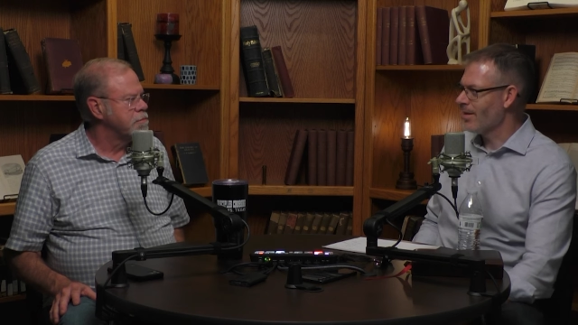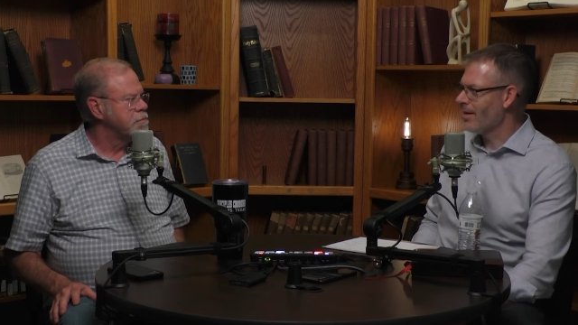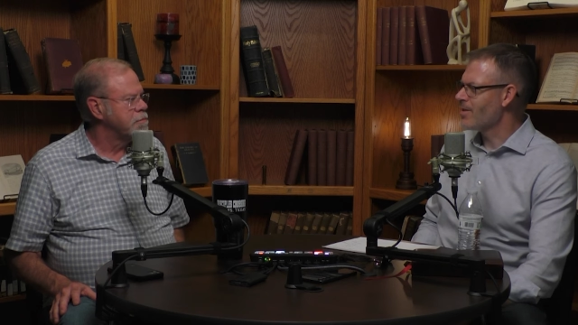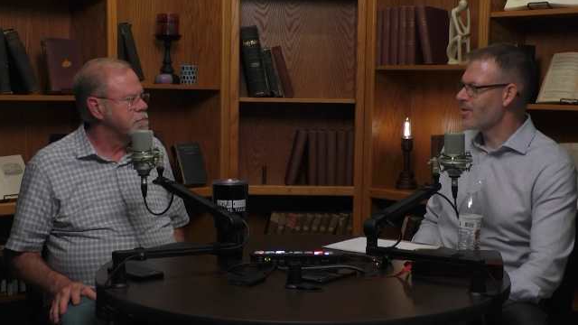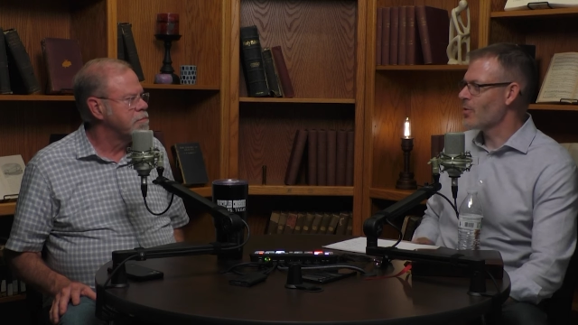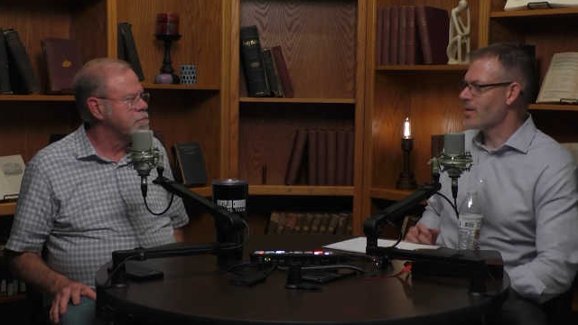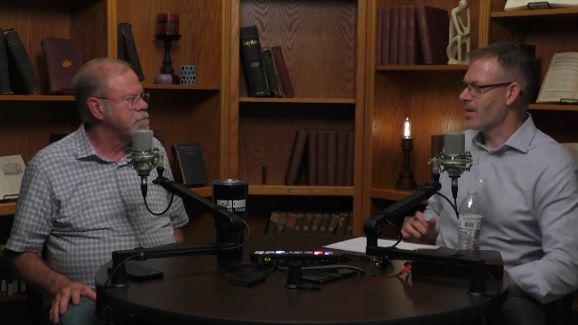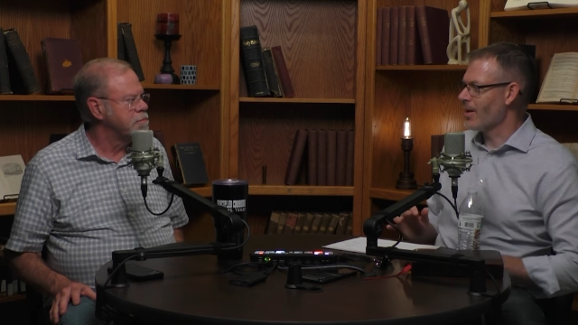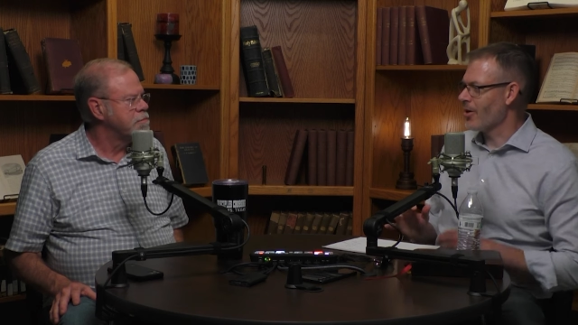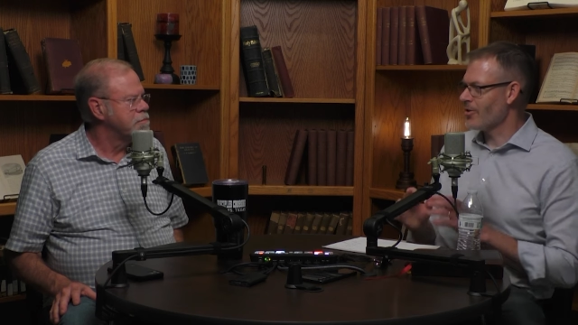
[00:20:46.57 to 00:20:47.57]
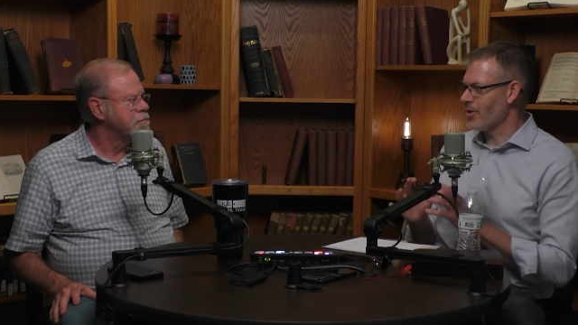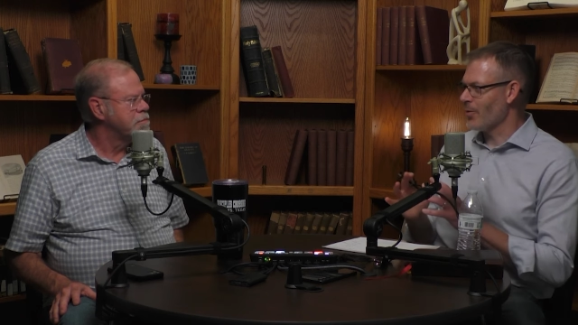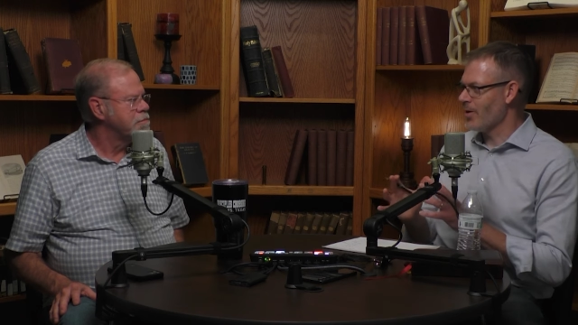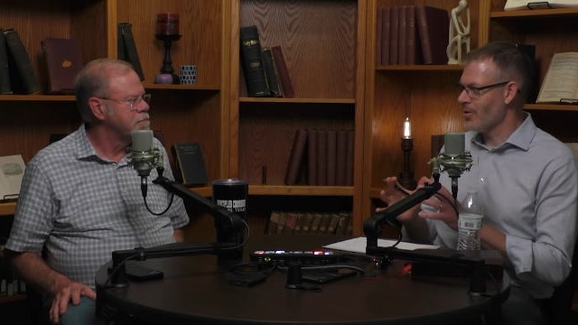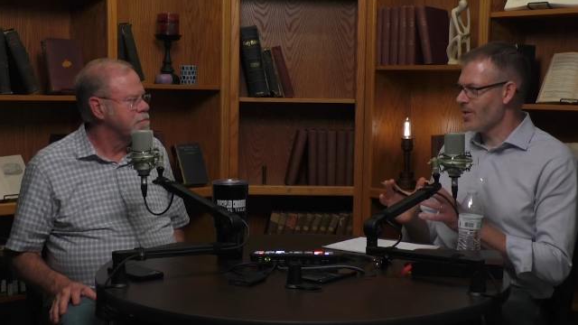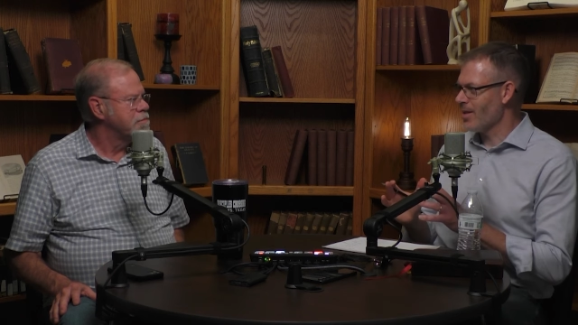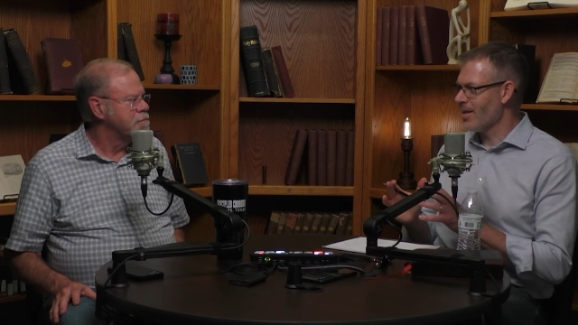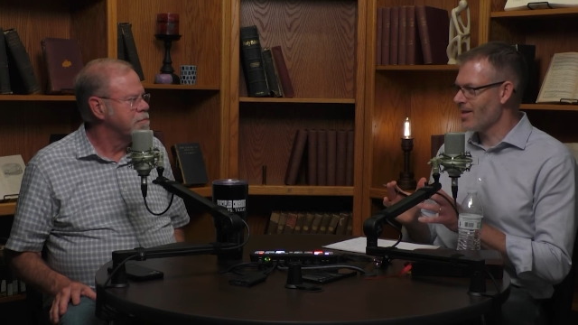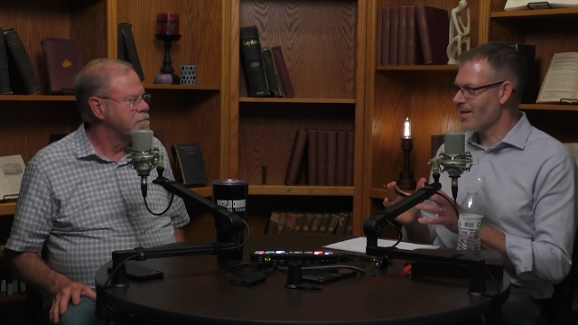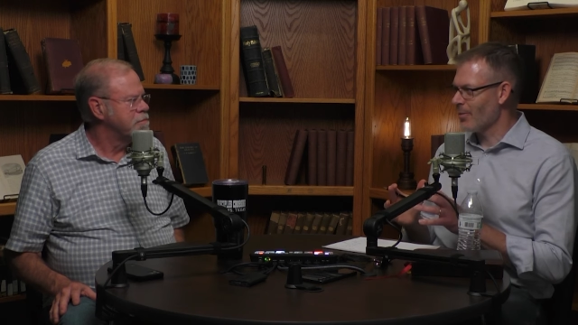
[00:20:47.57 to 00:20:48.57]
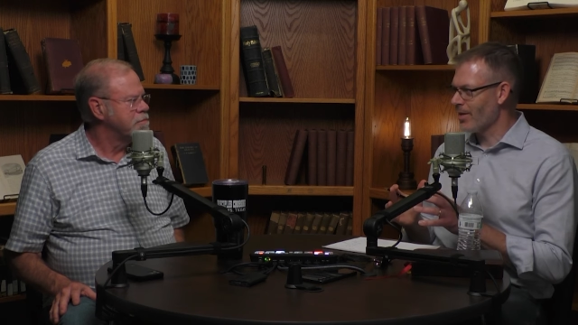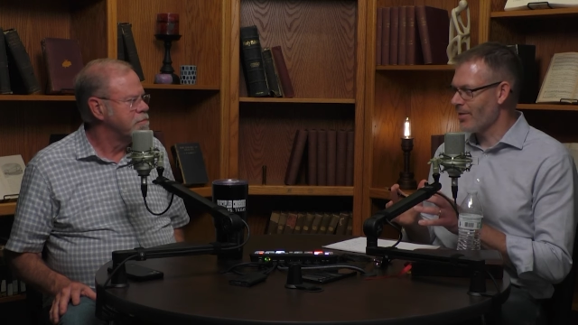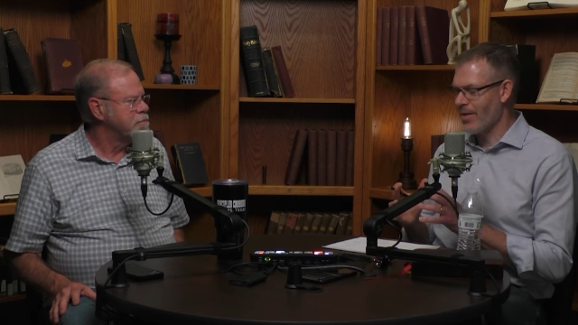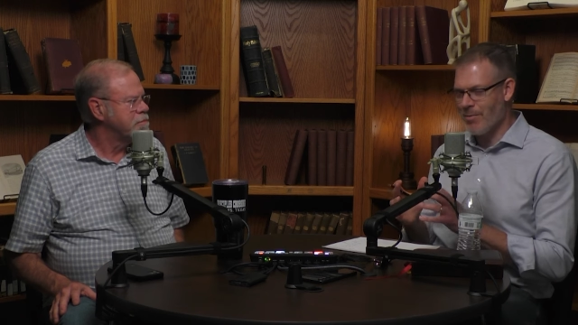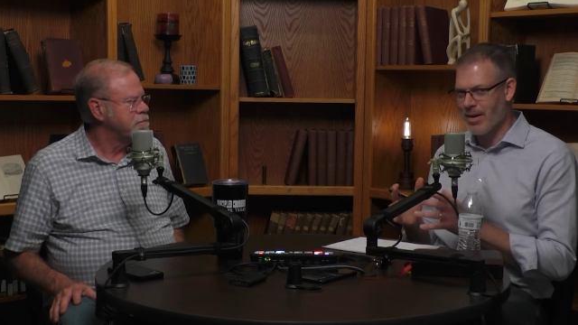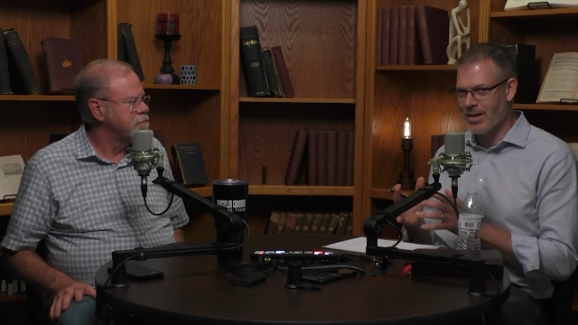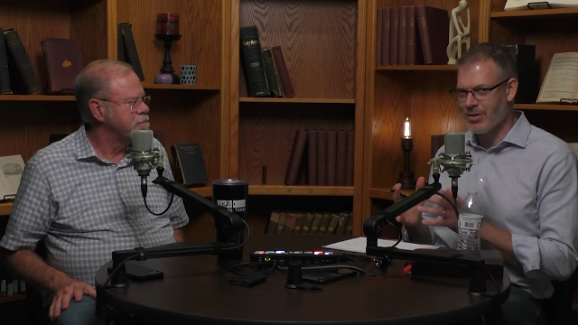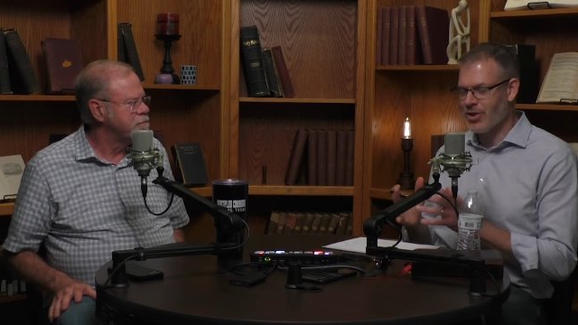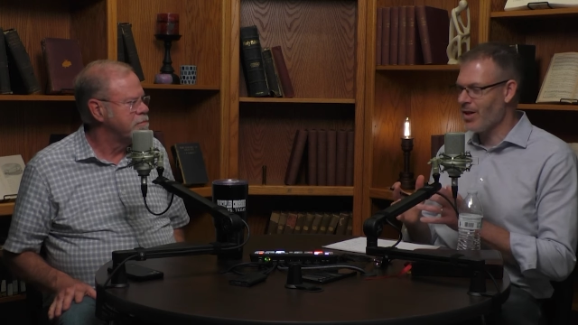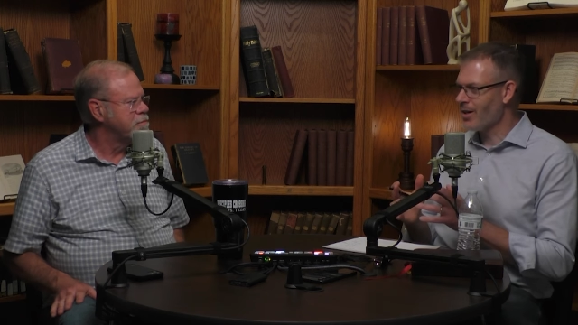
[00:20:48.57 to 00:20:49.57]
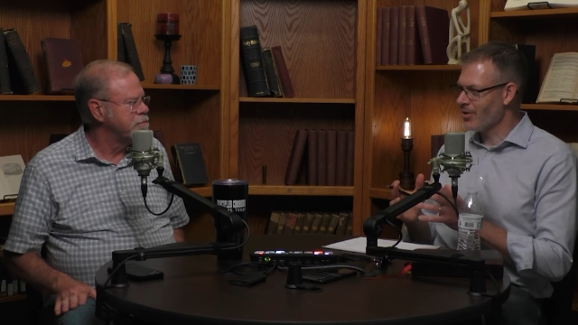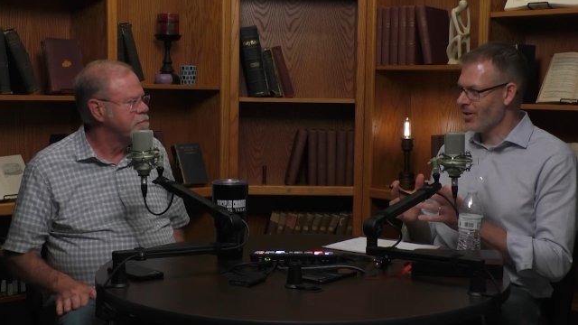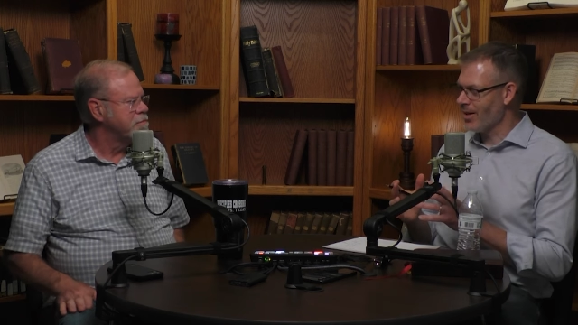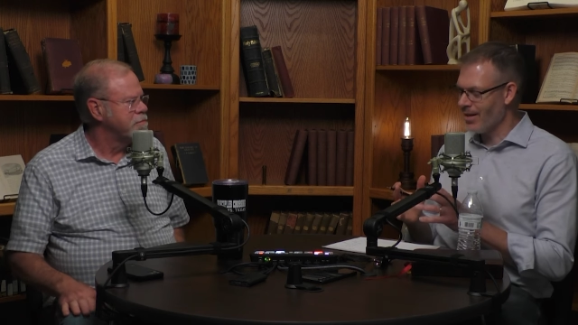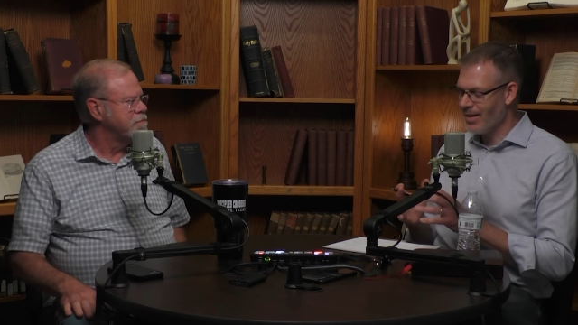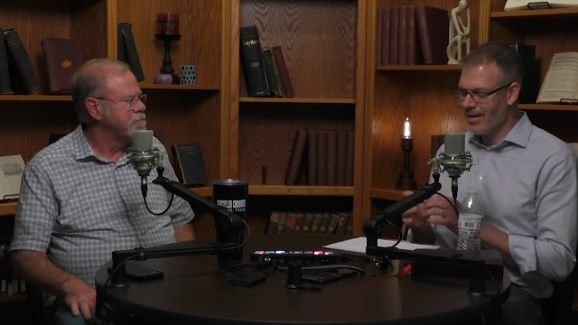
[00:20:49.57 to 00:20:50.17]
Speaker 1: and this is always encouraging when you see this with a family at church and